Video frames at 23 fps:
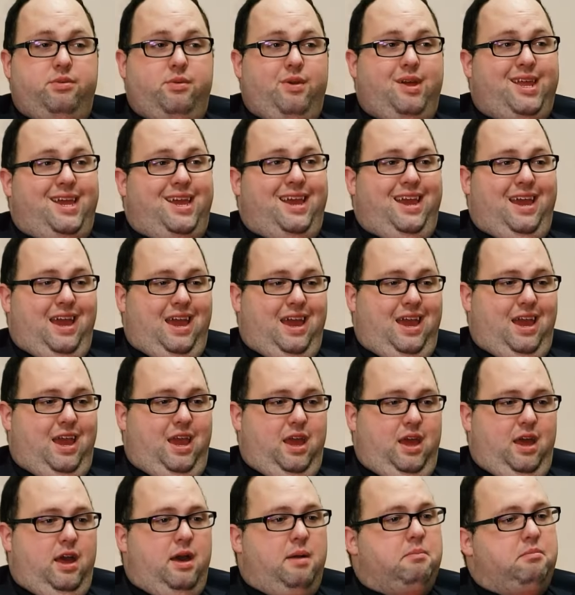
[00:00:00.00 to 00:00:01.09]
288A,
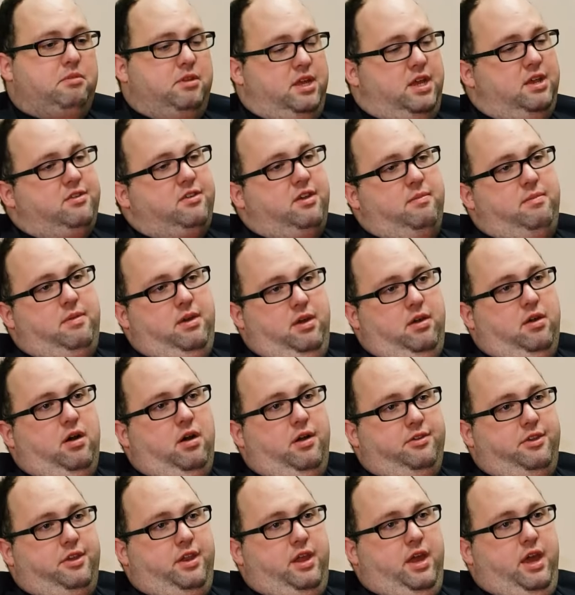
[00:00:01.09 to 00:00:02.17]
please give me a
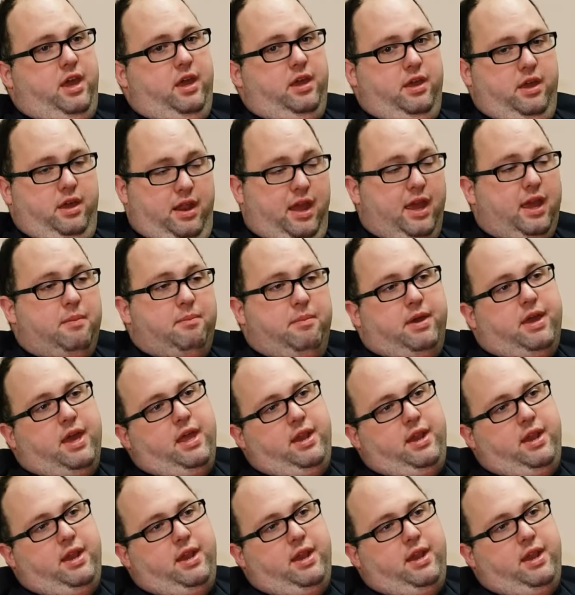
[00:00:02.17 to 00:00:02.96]
call today.